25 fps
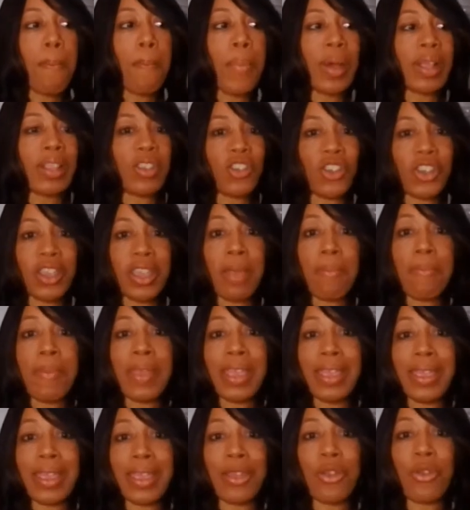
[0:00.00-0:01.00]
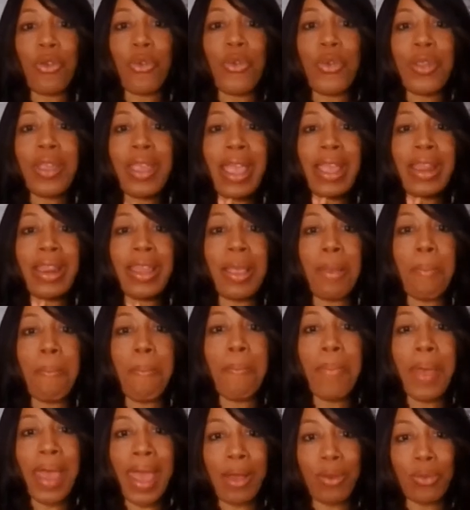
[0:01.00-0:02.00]
But she had began creating
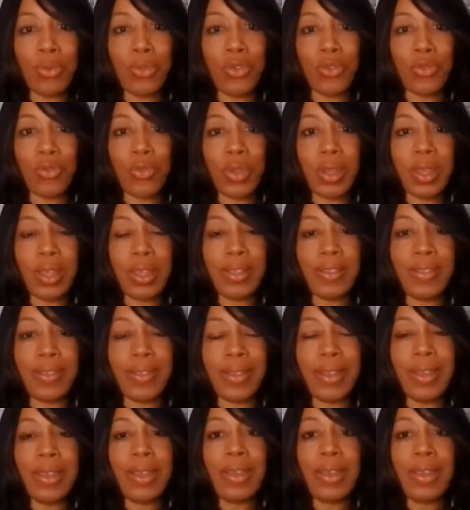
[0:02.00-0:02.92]
boundaries,